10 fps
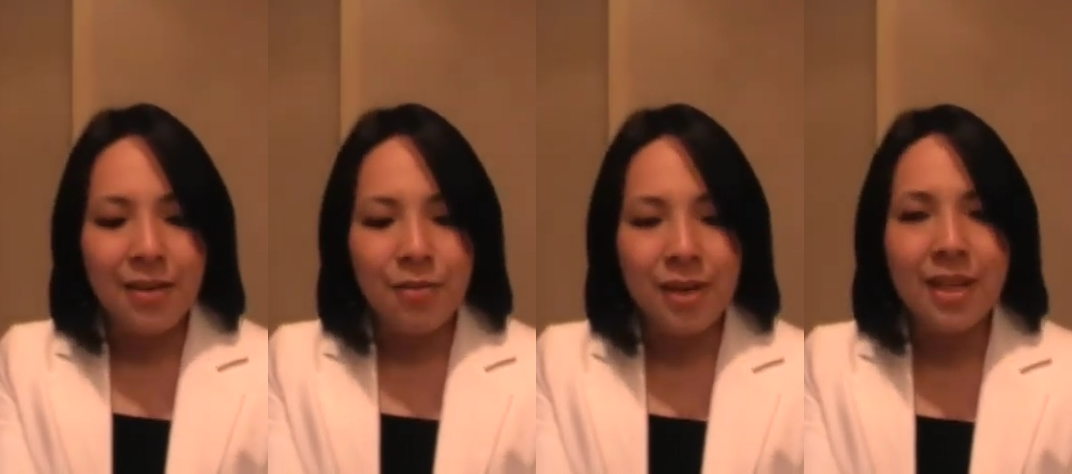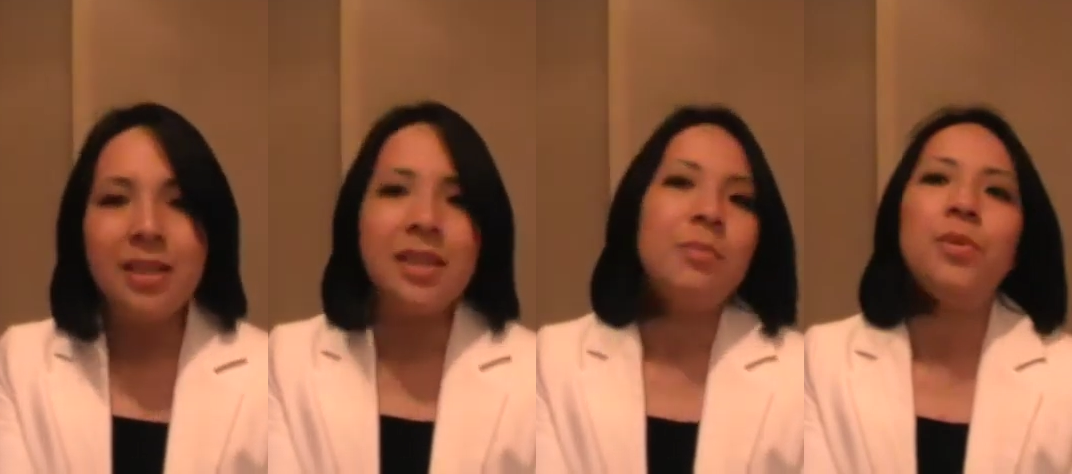reading
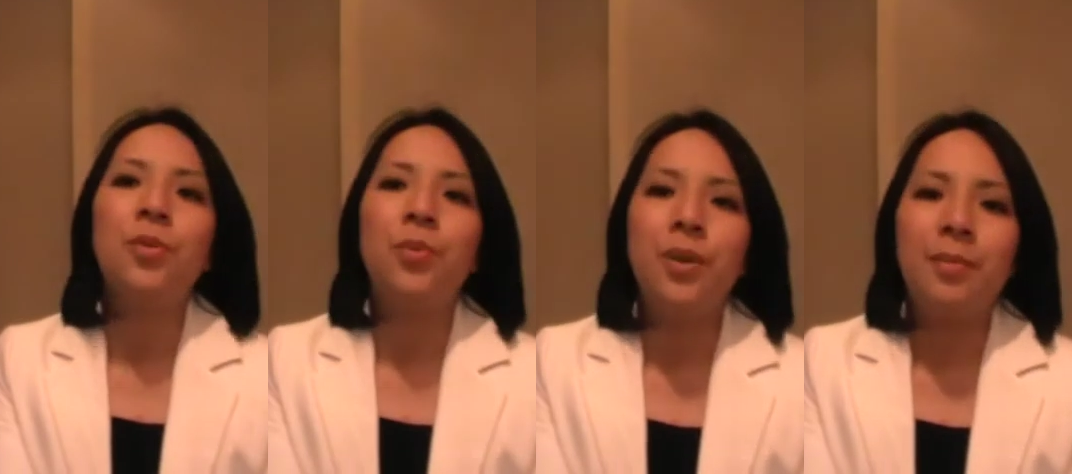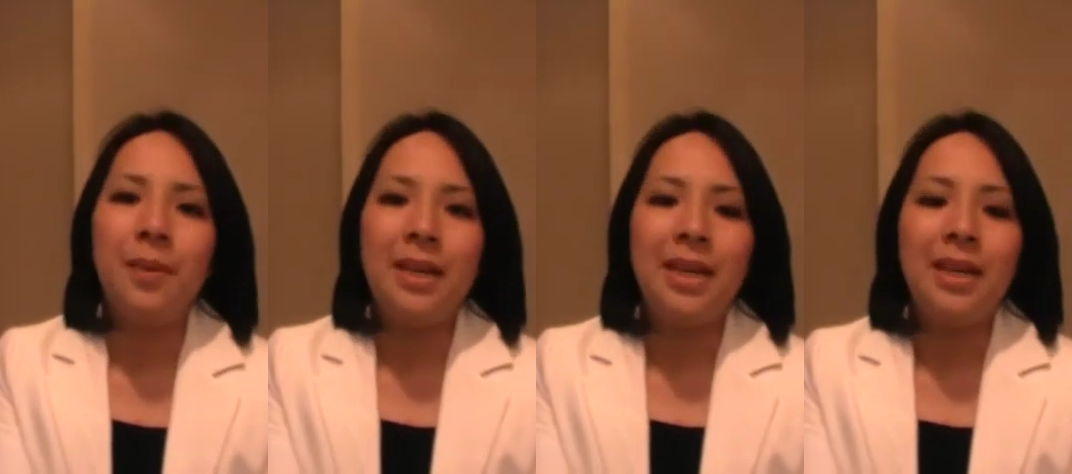this book would
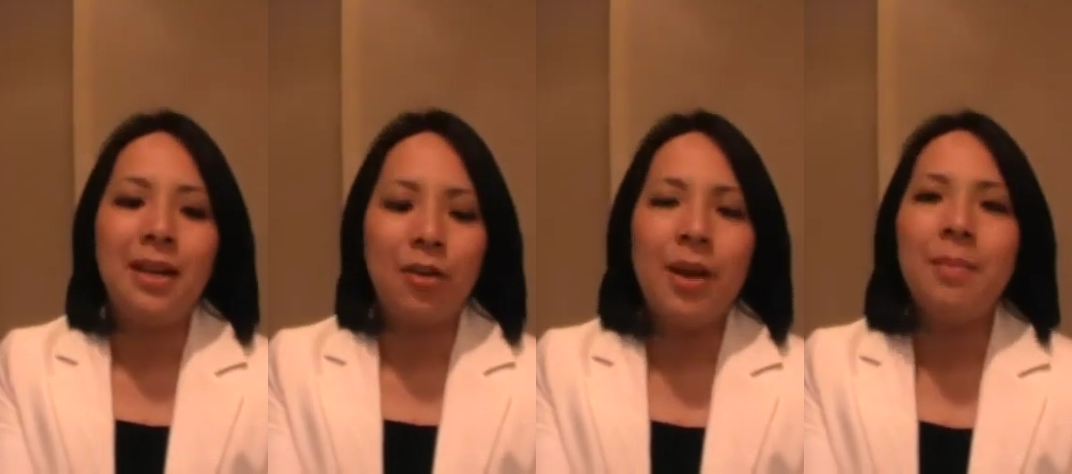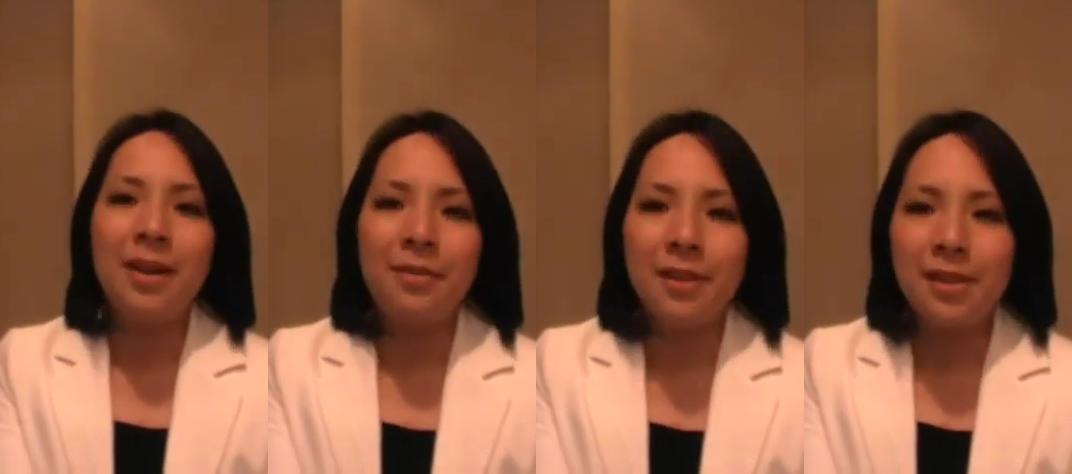be a great
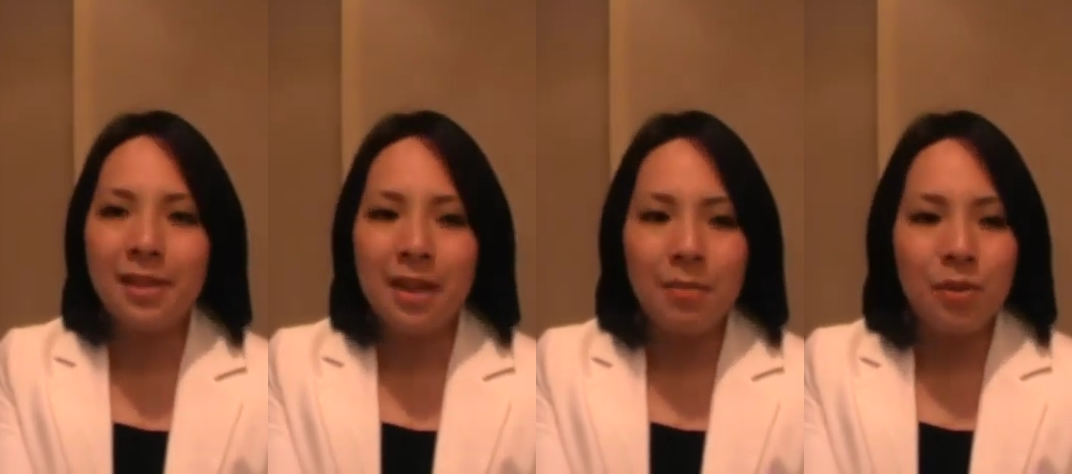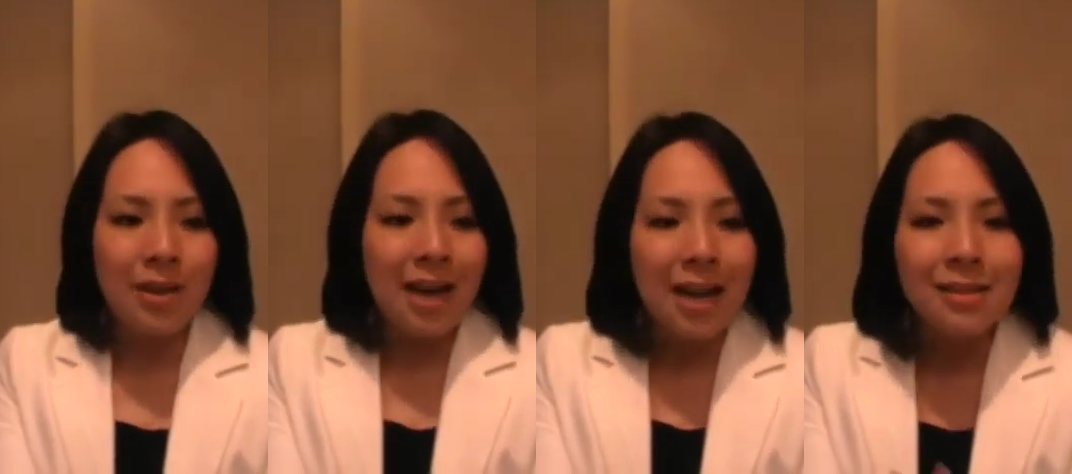benefit to them to
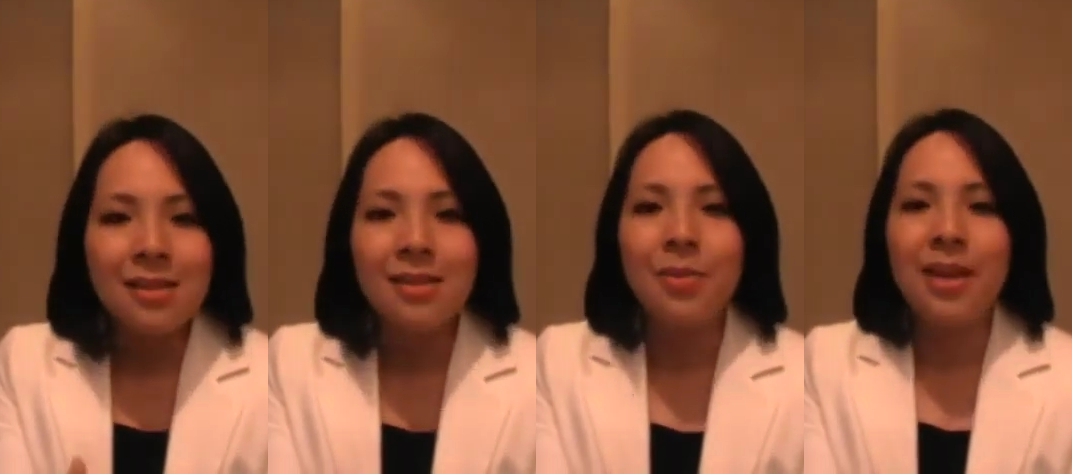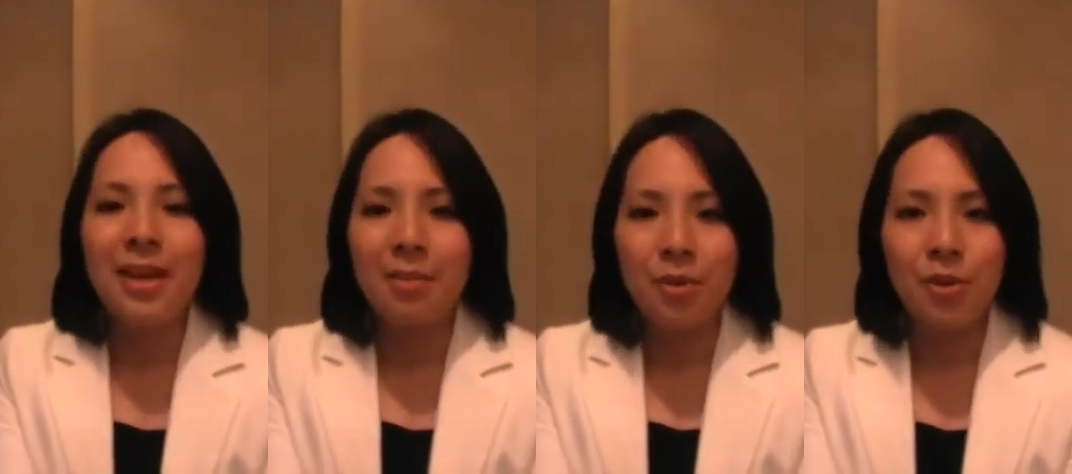enhance the way they
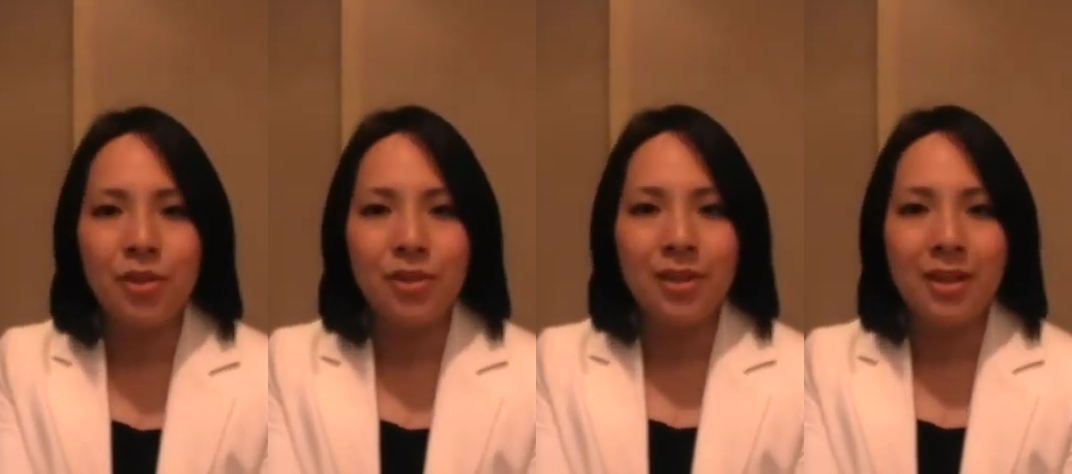approach